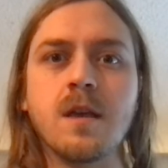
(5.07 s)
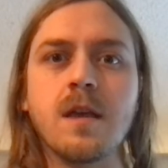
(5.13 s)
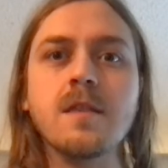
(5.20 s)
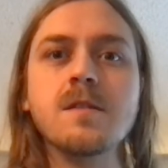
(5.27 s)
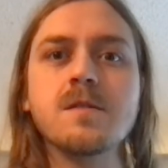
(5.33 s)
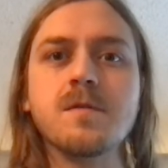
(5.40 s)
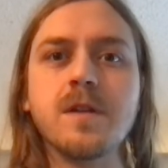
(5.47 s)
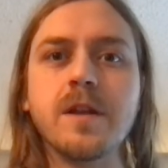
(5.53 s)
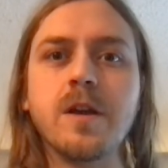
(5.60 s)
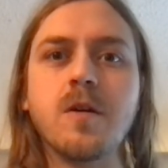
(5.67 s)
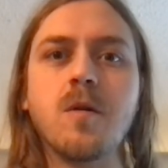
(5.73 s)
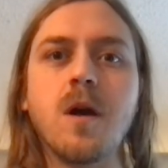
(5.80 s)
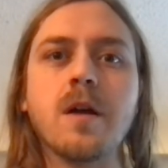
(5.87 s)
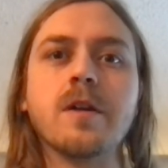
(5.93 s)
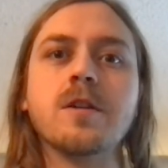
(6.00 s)
this video,
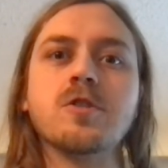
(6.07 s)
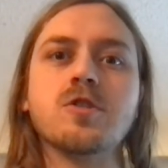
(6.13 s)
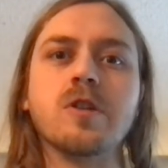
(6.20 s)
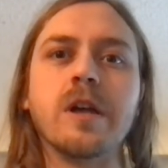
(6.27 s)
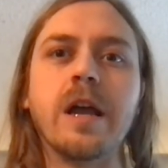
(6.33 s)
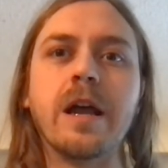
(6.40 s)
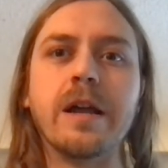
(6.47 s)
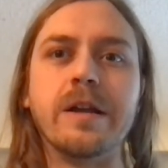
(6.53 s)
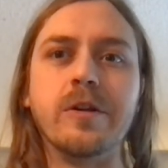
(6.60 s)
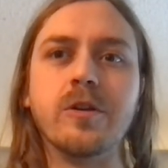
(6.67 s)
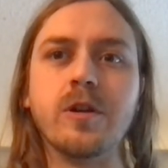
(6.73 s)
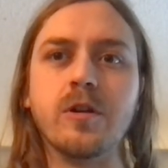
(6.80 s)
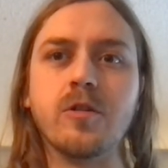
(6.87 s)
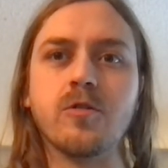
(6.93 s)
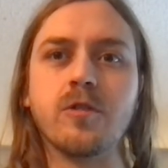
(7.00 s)
I'm going to show you how you
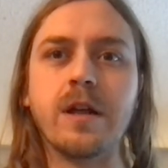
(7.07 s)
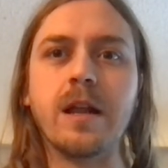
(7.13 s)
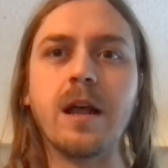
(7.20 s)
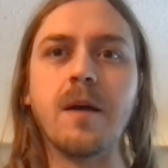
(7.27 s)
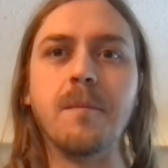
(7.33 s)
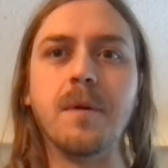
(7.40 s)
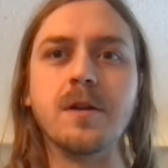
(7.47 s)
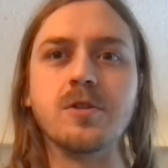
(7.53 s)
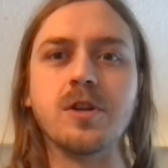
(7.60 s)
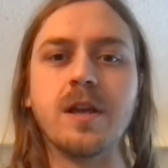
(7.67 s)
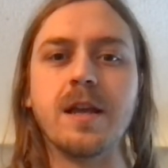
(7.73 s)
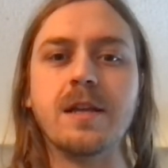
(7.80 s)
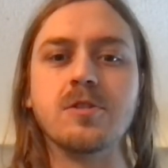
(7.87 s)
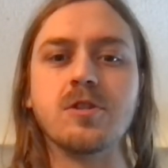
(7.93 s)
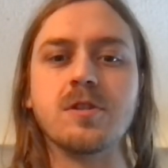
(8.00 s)
can create a budget
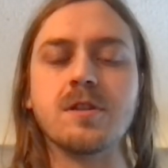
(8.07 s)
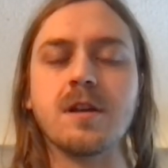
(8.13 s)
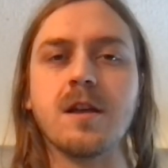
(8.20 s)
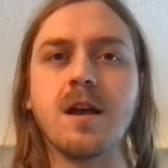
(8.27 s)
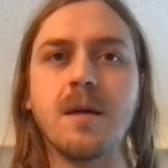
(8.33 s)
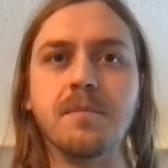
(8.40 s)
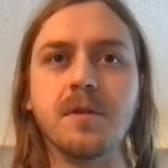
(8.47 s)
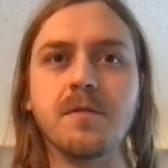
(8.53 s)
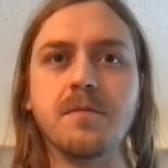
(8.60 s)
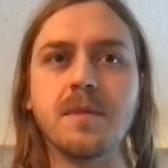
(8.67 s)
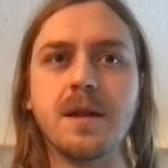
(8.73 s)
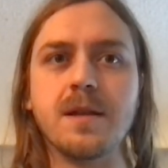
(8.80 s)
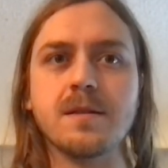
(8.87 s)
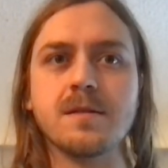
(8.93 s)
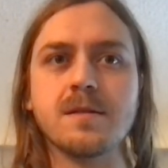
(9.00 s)
in just a couple of
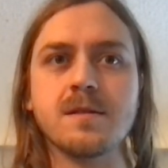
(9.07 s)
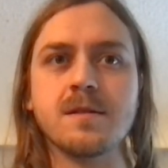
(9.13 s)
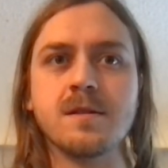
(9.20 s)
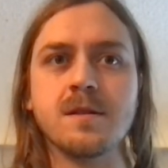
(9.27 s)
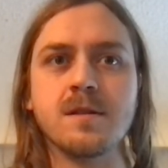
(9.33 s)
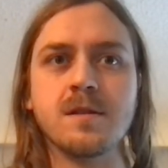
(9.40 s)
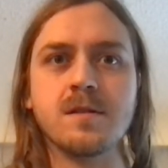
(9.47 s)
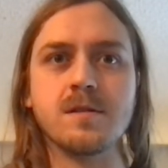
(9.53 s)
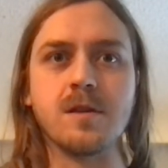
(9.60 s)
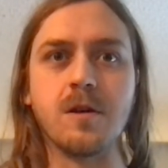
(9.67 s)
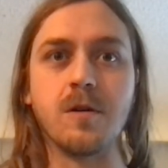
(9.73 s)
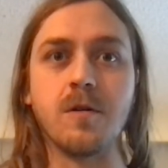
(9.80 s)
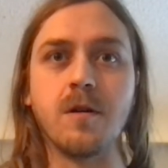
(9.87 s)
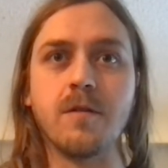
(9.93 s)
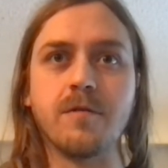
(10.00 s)
minutes.
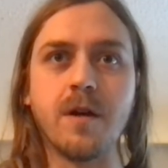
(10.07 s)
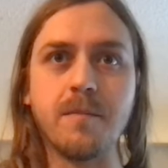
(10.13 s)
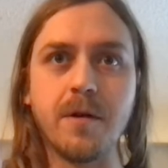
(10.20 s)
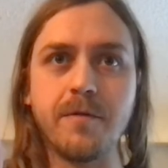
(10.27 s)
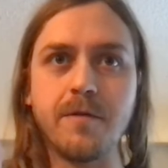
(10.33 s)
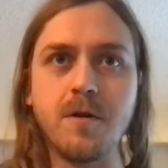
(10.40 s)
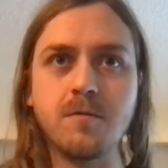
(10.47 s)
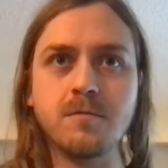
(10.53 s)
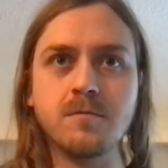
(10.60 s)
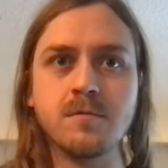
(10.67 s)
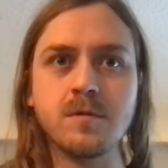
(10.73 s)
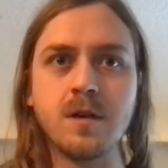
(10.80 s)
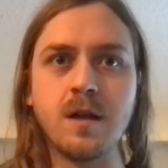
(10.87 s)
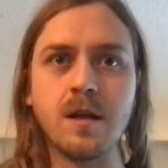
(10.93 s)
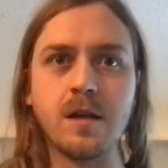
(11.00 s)
So I've got my phone,
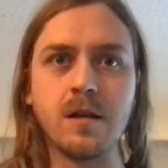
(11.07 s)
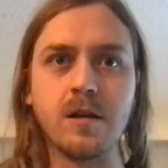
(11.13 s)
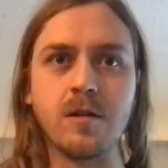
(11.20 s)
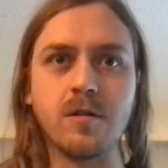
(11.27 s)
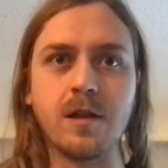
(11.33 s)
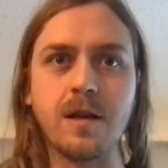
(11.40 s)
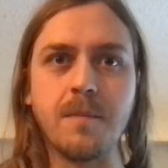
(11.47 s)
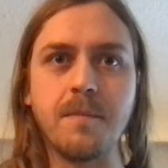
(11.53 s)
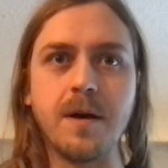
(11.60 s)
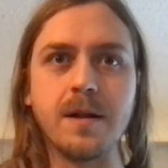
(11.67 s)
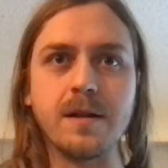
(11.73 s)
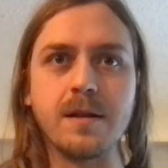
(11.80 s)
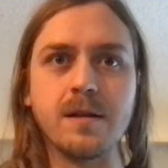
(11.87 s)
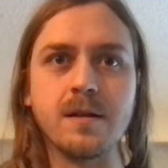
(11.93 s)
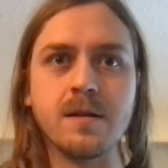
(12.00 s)
I'm going to click a
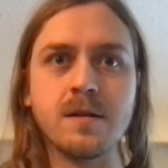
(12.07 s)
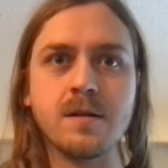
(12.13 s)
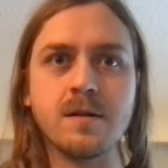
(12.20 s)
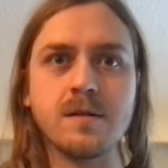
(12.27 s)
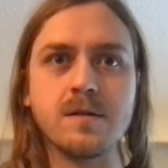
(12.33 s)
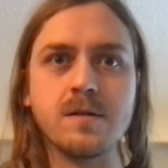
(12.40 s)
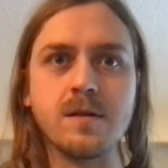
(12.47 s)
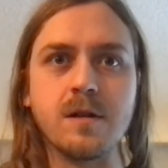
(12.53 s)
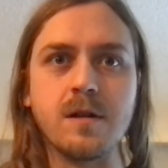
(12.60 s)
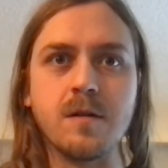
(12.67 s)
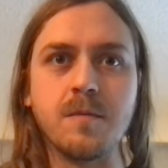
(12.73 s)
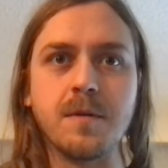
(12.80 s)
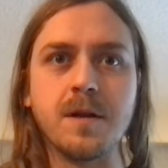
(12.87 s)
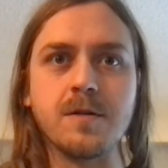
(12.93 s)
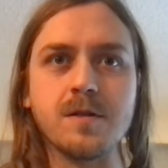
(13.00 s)
button so that it
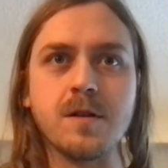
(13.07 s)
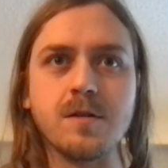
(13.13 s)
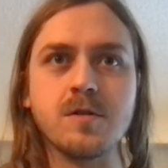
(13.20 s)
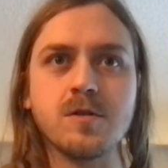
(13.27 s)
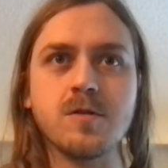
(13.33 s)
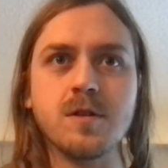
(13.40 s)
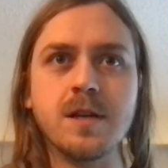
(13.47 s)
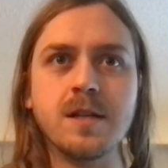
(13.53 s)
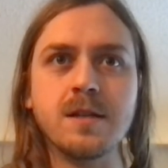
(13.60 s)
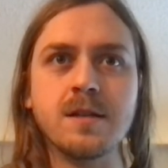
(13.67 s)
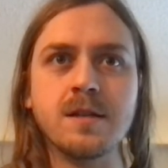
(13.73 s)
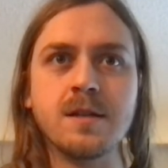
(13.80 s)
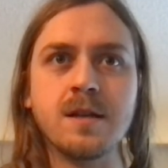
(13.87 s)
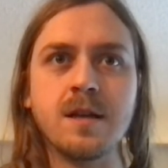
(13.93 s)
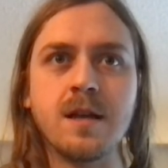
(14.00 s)
appears on screen,
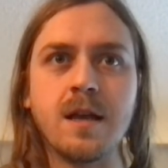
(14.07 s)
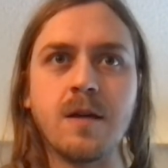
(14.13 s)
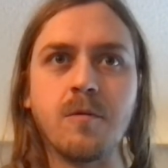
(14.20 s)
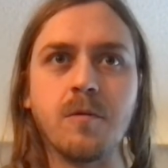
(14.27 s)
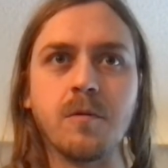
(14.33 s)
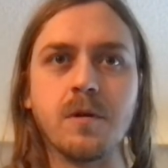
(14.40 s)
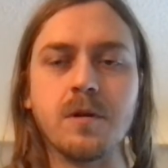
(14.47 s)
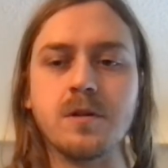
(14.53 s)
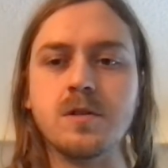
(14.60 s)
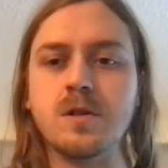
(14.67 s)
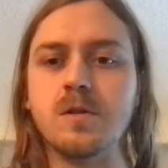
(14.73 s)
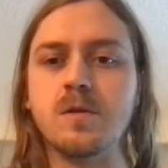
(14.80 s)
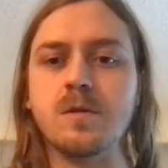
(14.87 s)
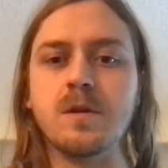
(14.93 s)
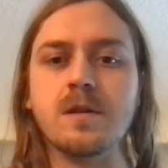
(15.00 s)
and what we're going to
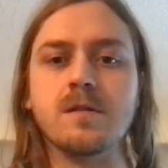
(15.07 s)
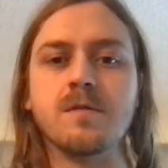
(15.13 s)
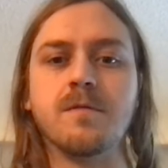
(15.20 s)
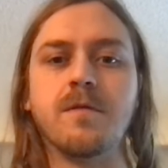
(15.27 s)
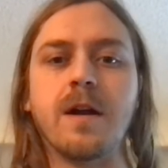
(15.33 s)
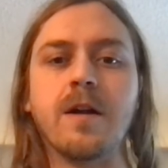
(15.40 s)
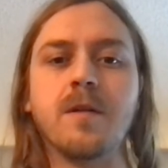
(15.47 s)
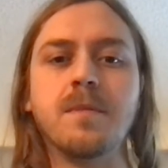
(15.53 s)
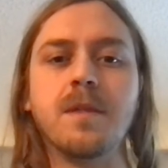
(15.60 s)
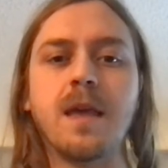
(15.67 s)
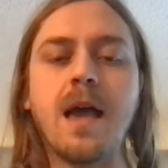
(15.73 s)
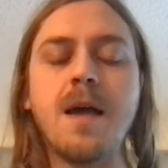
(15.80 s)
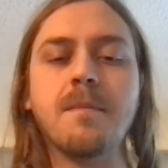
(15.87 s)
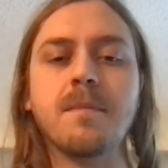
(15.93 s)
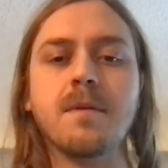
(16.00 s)
do is fire up the
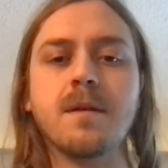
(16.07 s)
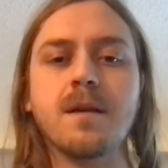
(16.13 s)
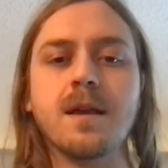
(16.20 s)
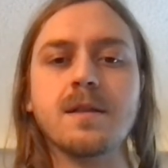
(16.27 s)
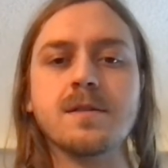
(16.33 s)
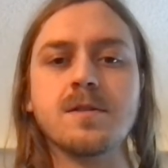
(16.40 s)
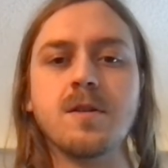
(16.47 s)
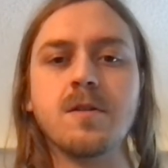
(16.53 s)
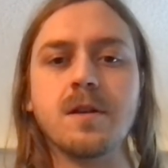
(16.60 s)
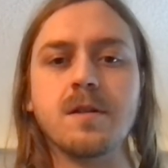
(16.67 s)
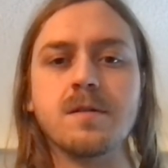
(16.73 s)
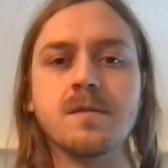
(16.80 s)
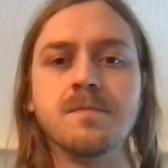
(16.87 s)
app and get started.